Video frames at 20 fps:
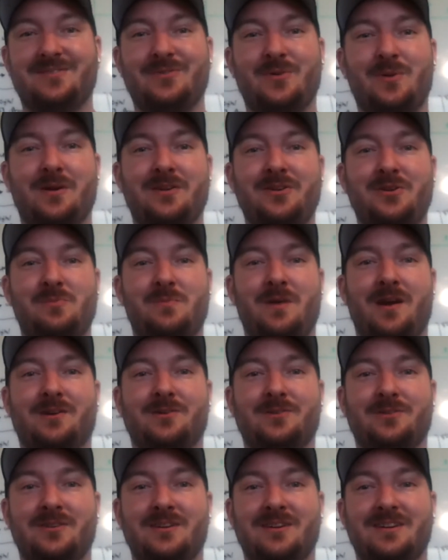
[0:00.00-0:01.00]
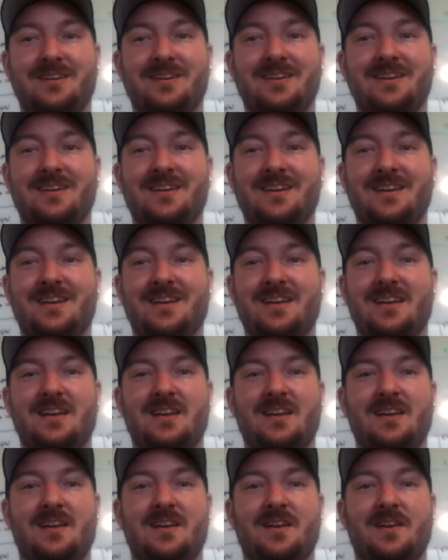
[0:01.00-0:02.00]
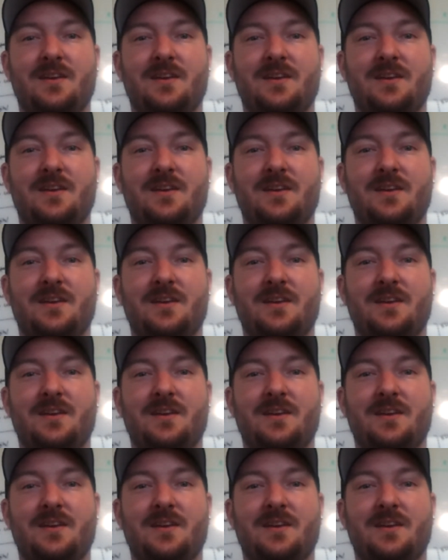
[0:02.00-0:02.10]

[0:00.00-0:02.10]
What about you, Michael? Perfect. What about you, Michael?